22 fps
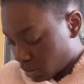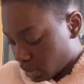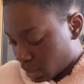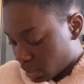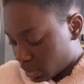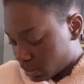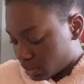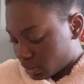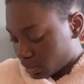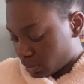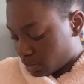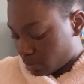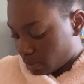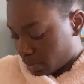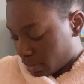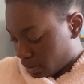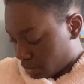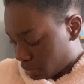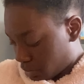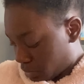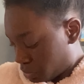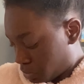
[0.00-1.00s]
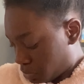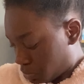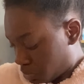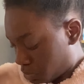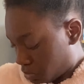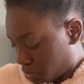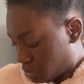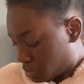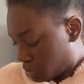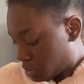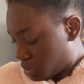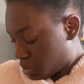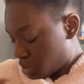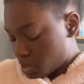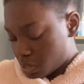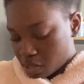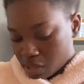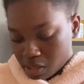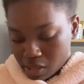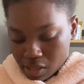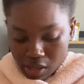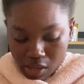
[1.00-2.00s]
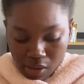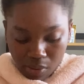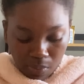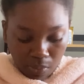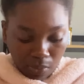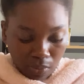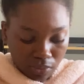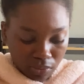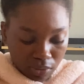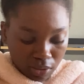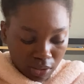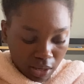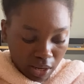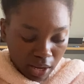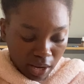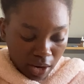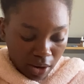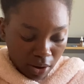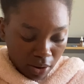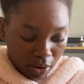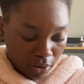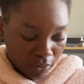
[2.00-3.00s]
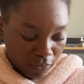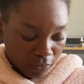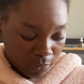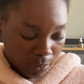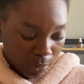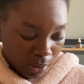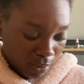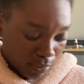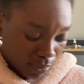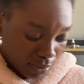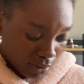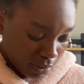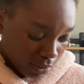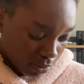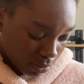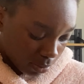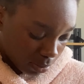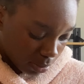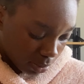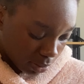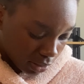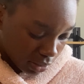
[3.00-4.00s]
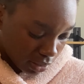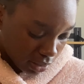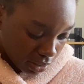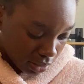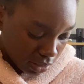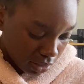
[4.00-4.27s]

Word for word: I took them out. I want the hair off of my robe, but